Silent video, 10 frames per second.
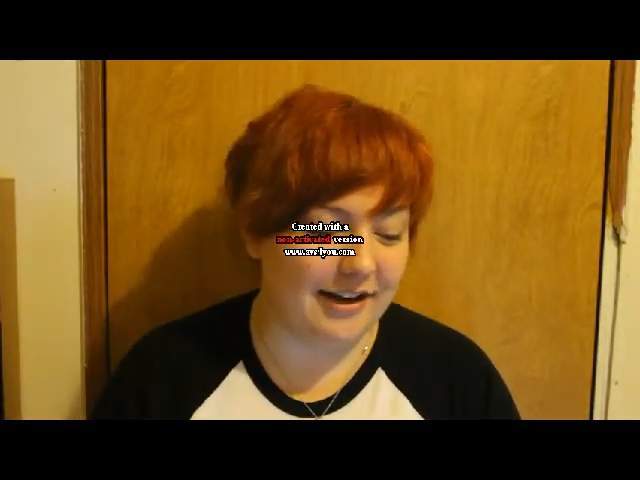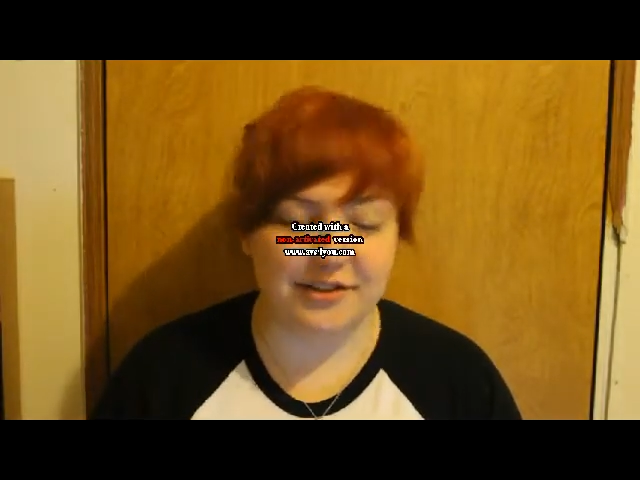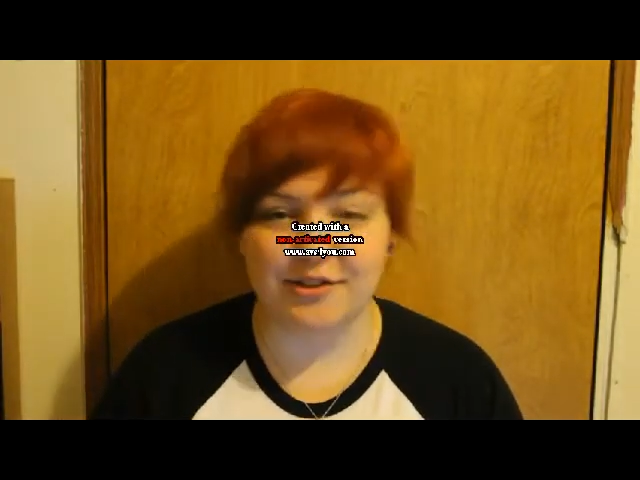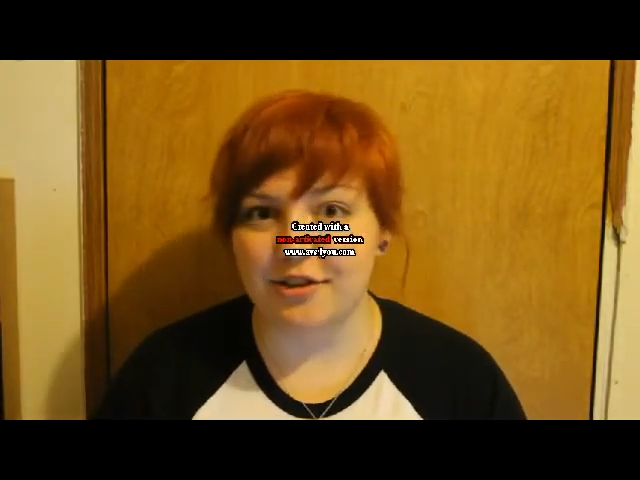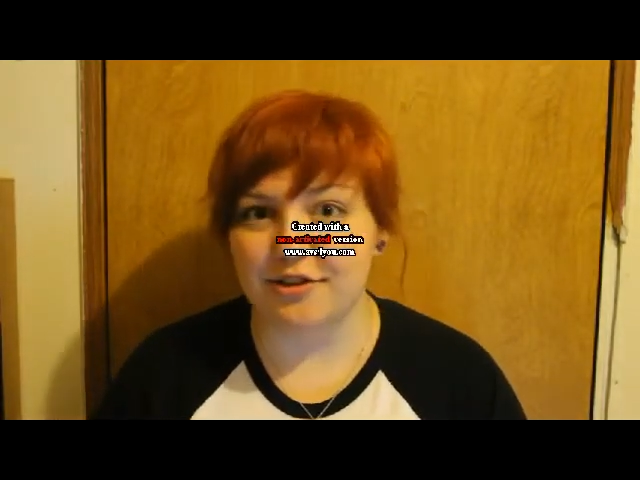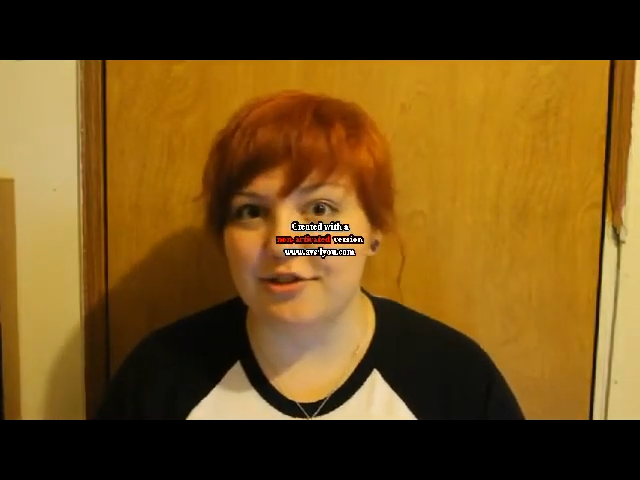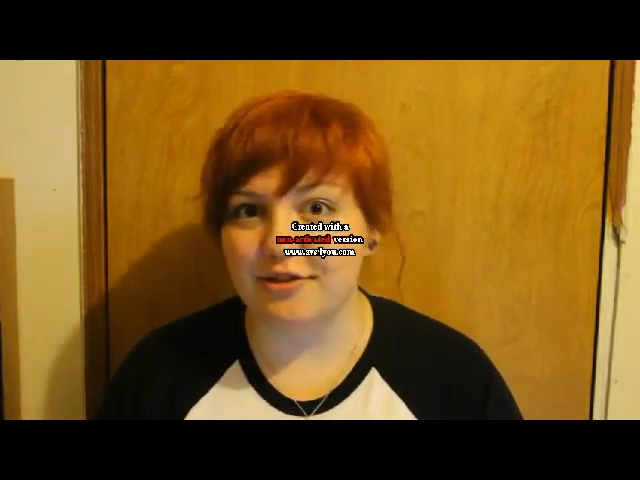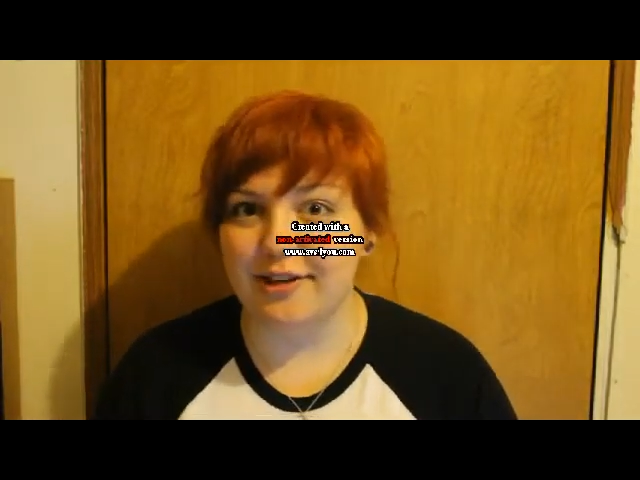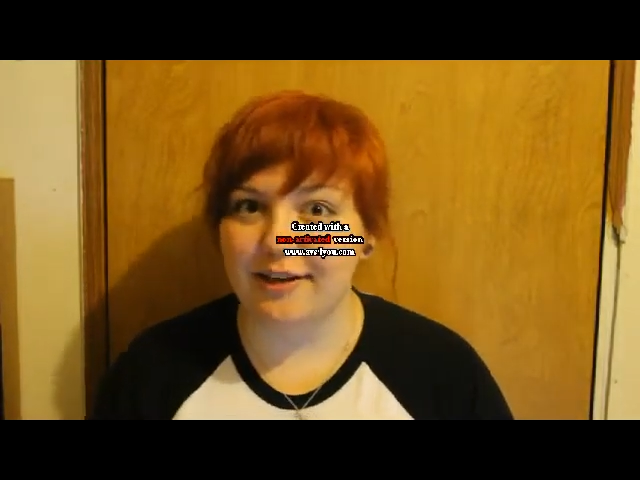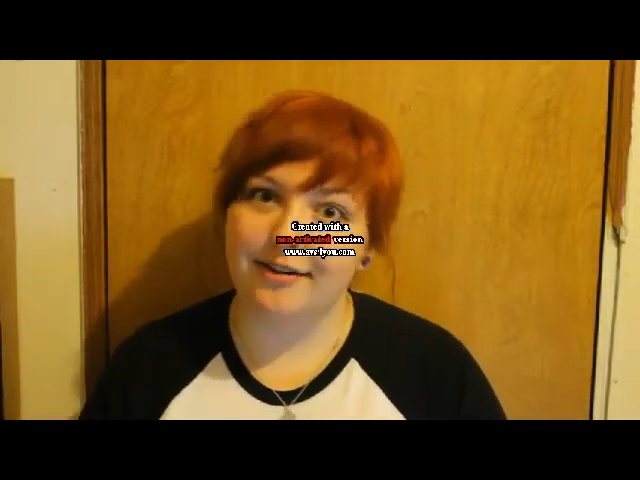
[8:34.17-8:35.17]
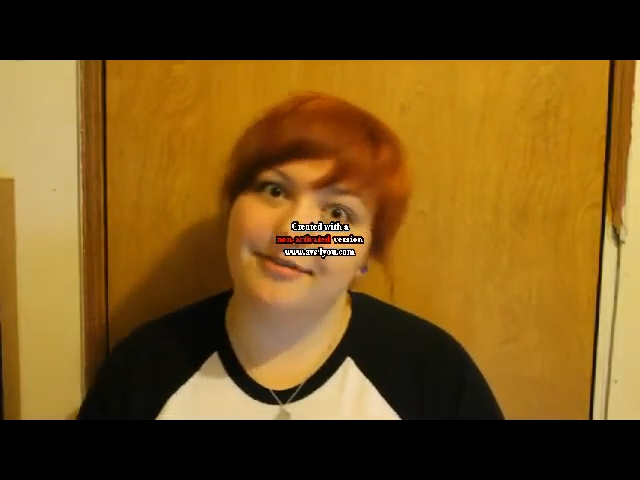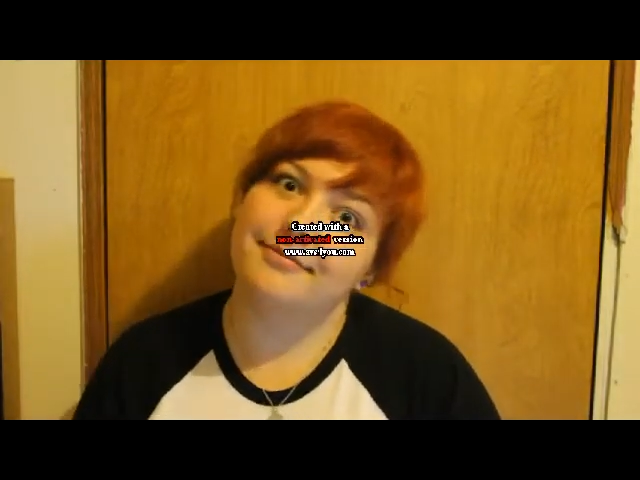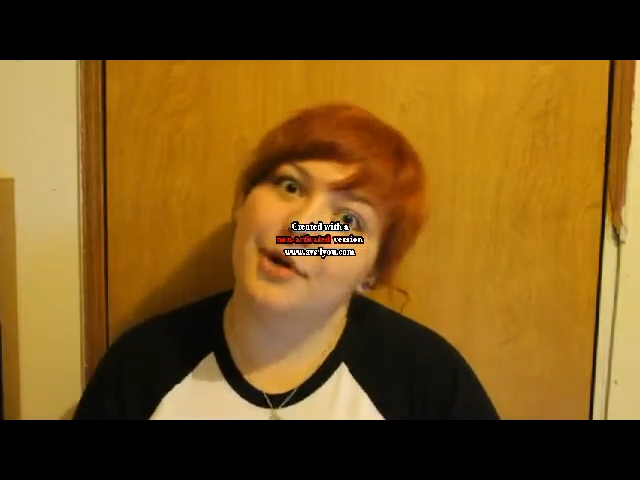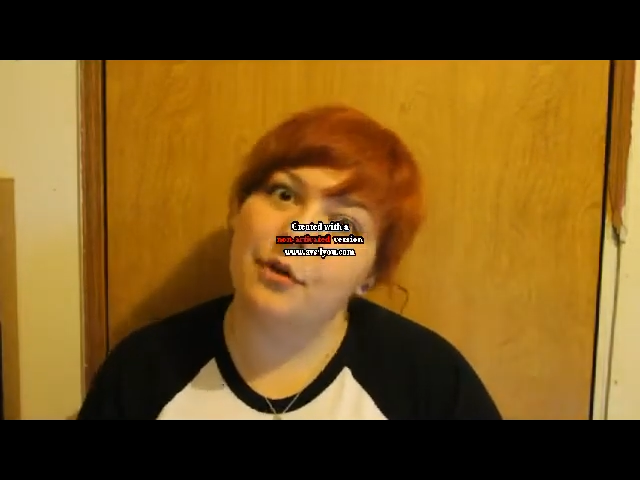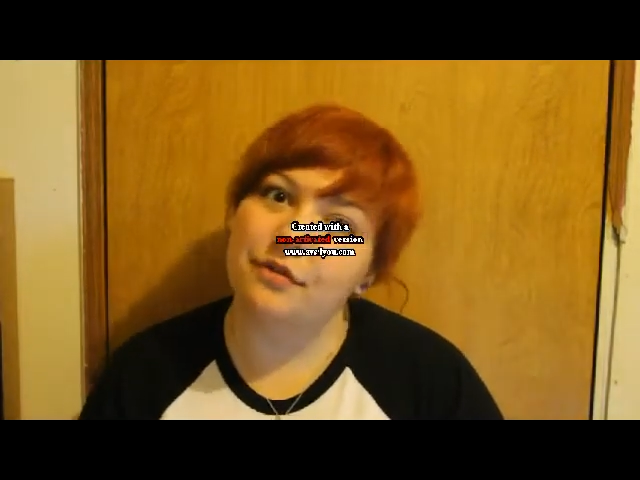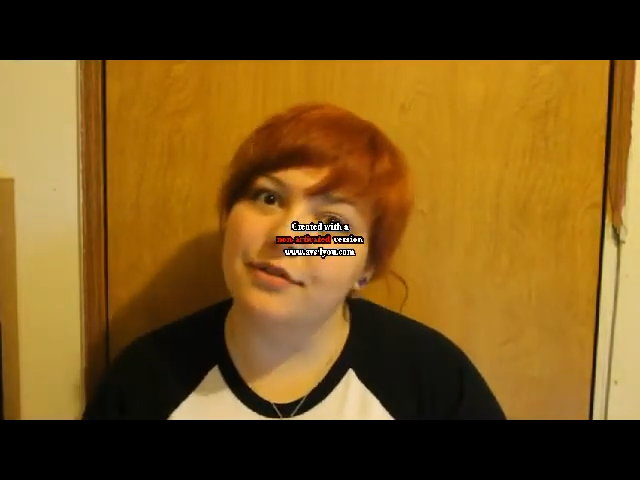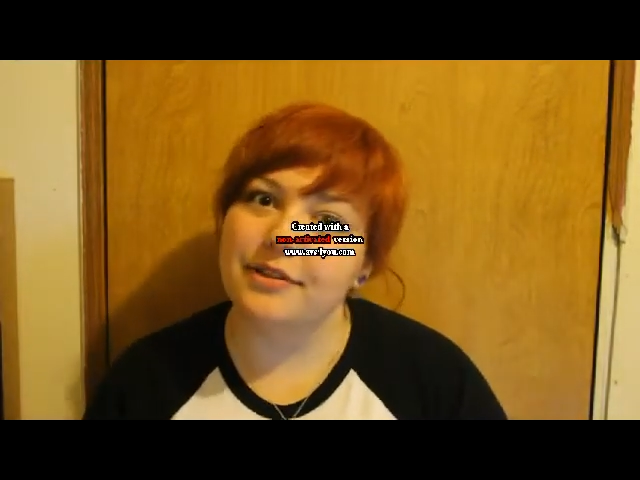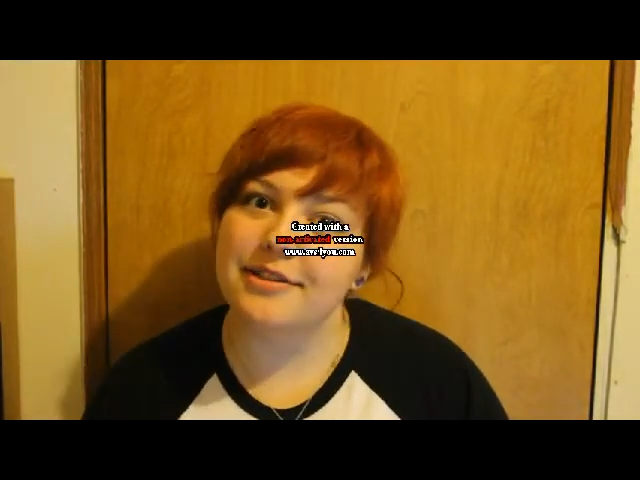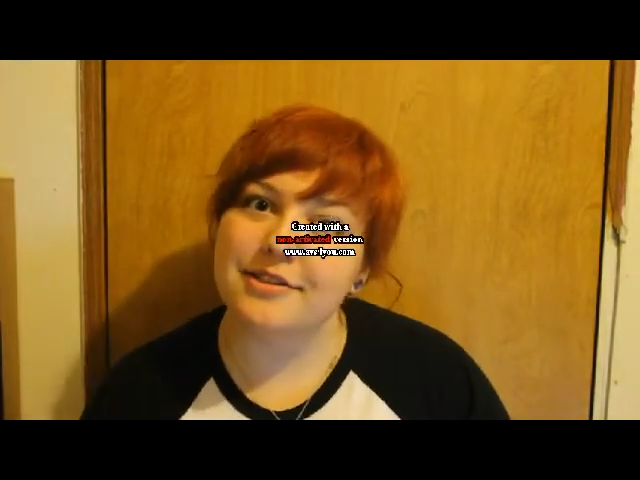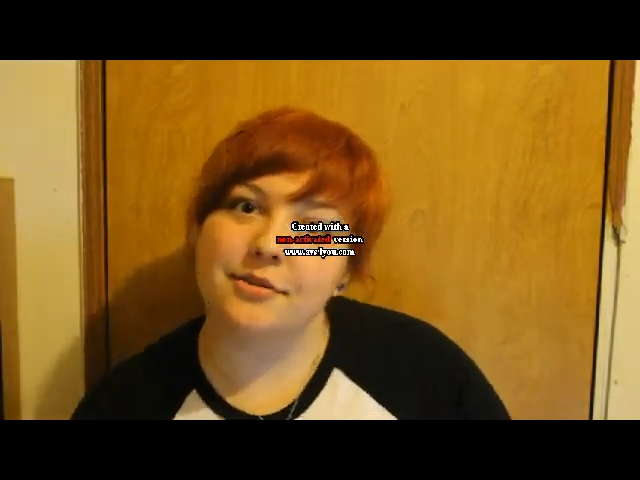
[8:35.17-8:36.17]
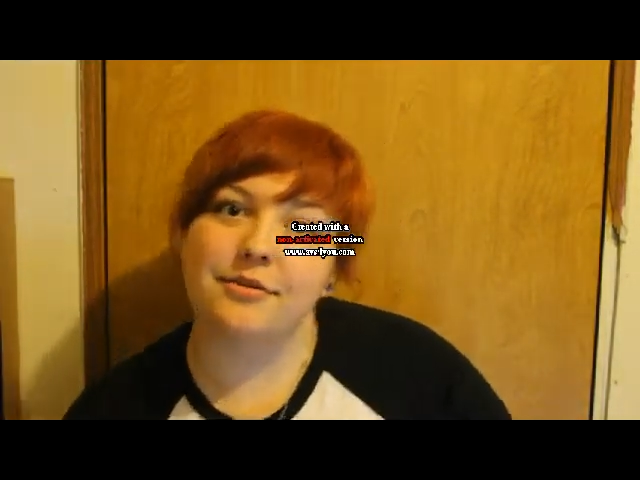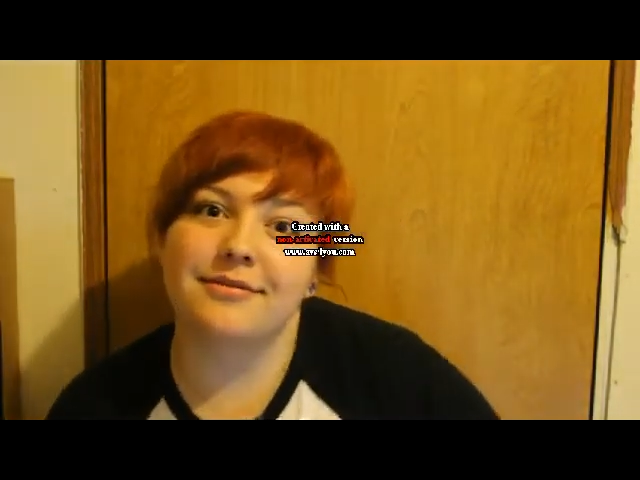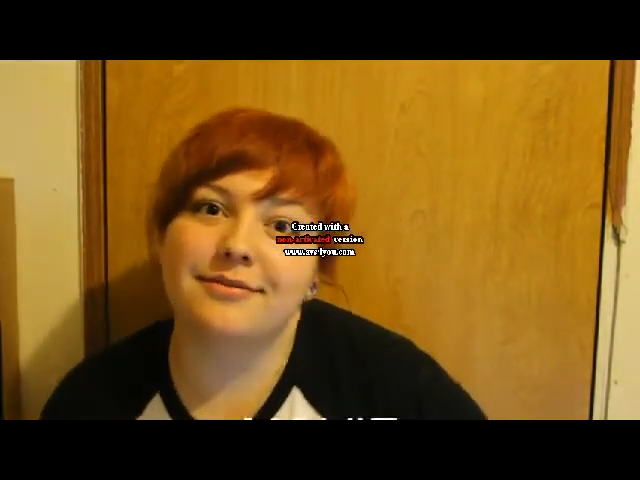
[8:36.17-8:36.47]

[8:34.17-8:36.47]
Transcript: I'll talk to you later, hopefully soon.